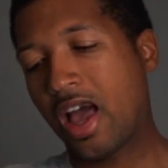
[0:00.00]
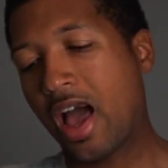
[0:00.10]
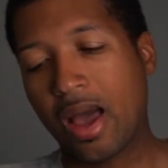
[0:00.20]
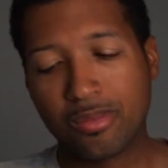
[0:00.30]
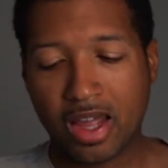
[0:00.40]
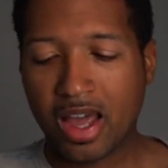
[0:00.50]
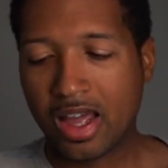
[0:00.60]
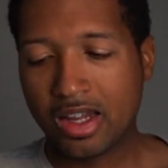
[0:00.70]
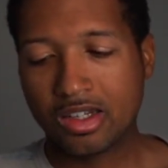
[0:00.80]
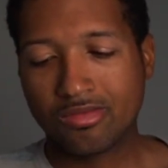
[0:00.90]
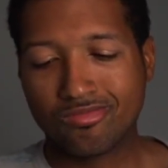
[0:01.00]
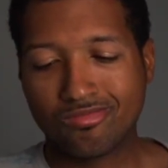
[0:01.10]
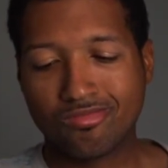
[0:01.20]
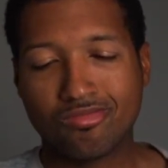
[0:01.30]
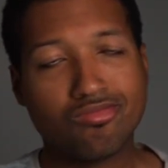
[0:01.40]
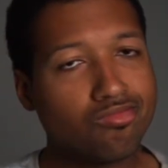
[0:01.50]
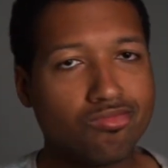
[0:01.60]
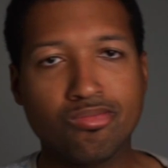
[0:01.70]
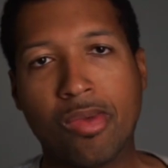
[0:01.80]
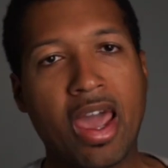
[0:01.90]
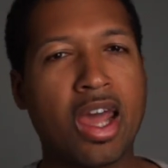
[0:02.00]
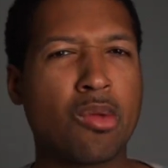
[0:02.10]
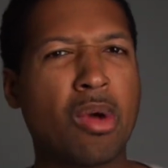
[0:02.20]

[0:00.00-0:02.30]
I'm not mad